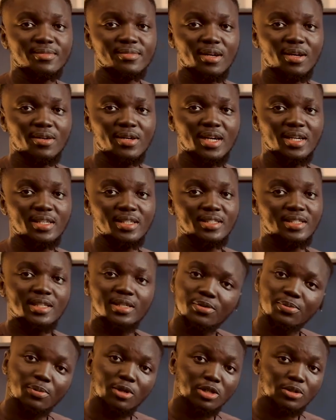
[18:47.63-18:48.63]
All right, it
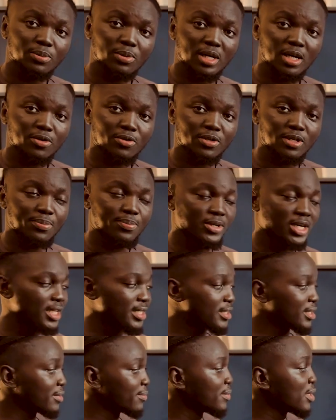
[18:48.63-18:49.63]
gives much more accurate
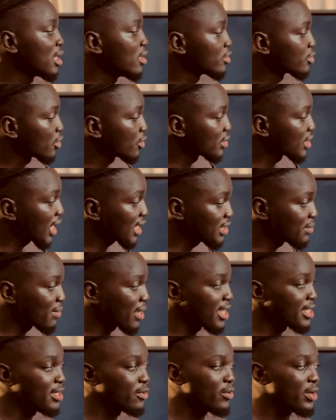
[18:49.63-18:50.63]
pricing. So that is,
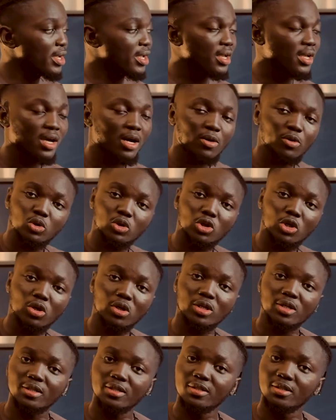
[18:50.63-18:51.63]
by the way, I will
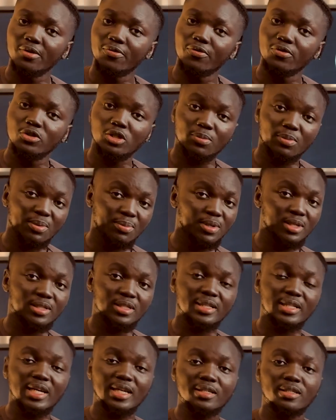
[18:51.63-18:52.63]
talk in the future, maybe
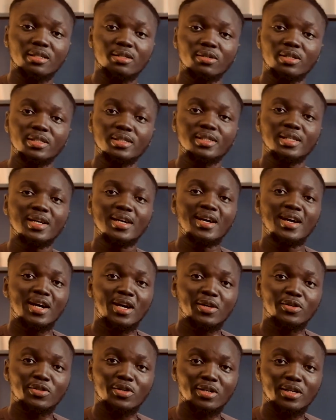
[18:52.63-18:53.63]
the next series,
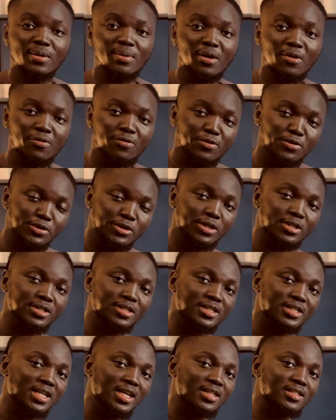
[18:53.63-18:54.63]
I'll talk about
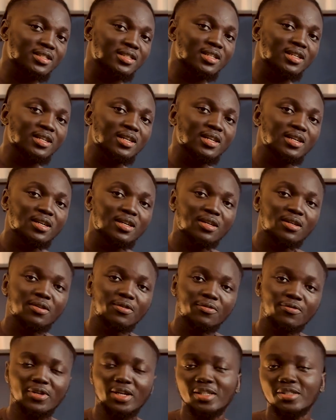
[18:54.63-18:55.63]
futures charts
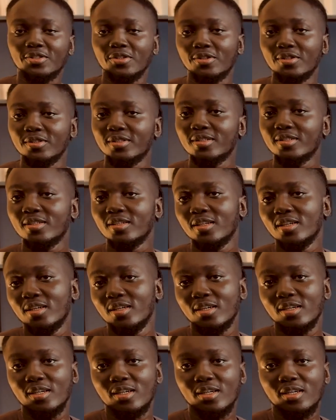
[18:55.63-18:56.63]
versus
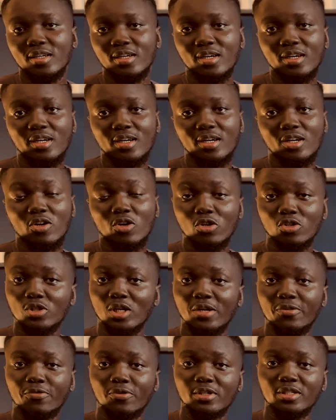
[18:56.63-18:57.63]

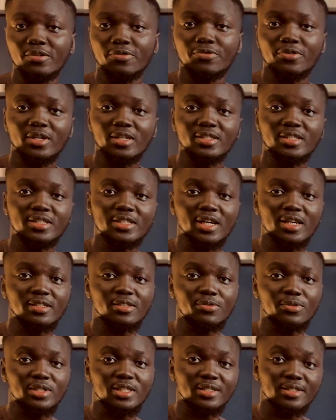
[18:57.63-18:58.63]
contract for difference
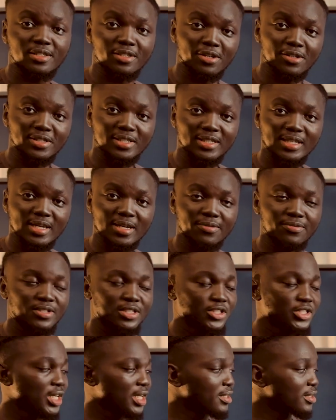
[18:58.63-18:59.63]
charts, which is your
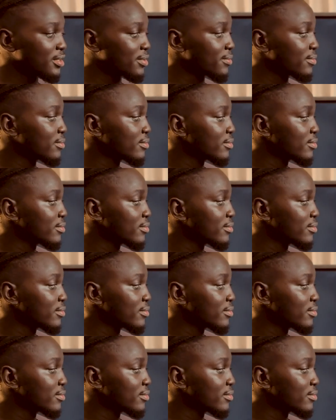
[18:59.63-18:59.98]
CFD chart.